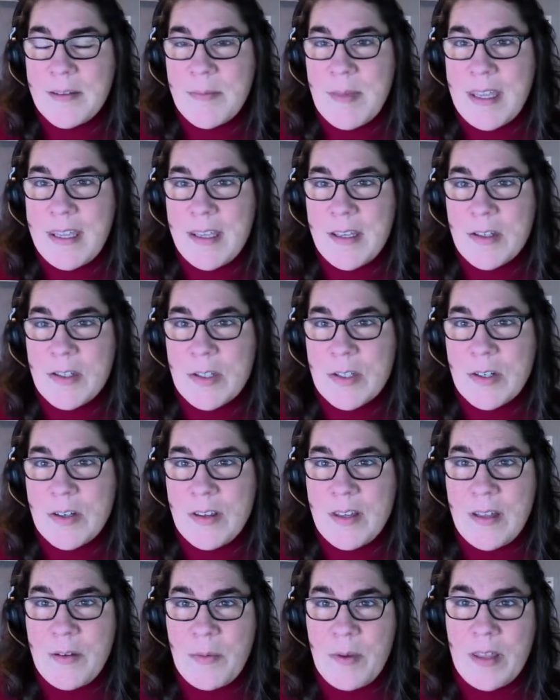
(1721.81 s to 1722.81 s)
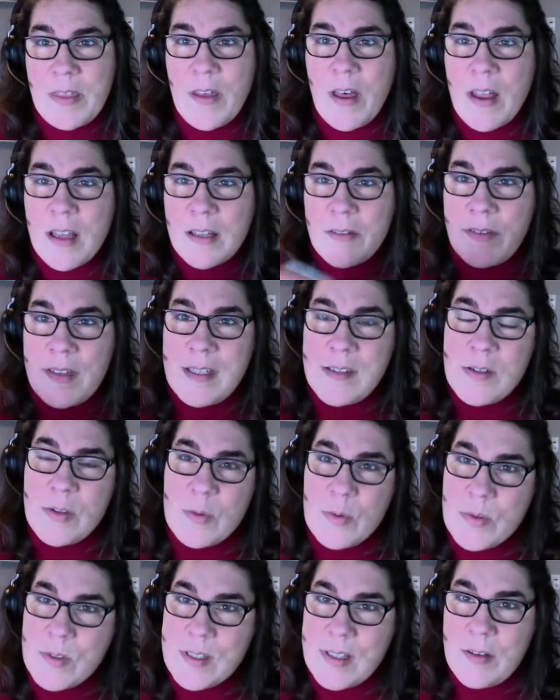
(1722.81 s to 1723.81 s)
Making sure that with all of these
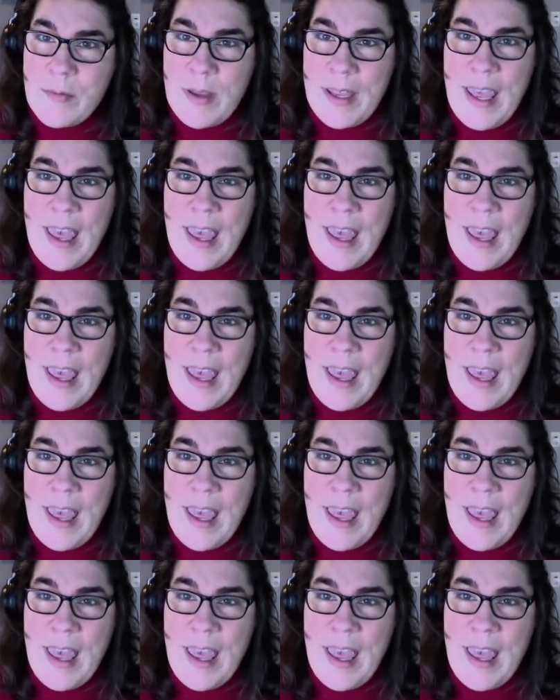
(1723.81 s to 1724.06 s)
tools that we